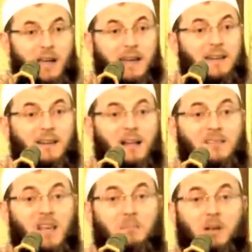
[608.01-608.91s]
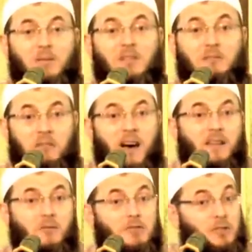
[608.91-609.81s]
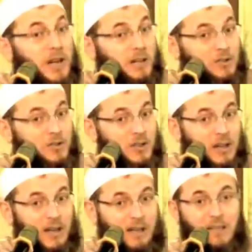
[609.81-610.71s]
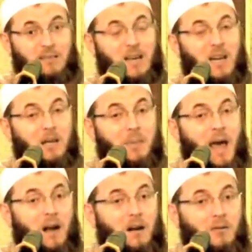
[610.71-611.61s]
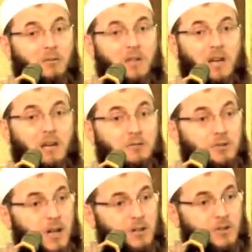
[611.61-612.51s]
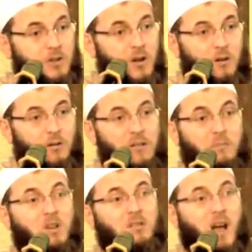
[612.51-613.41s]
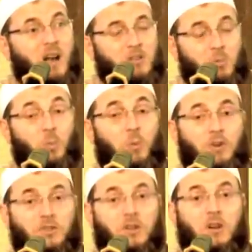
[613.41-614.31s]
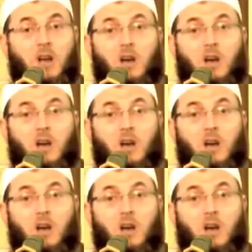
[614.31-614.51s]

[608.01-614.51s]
He did not say because the father was rich. It doesn't really matter whether he was rich or the most knowledgeable person.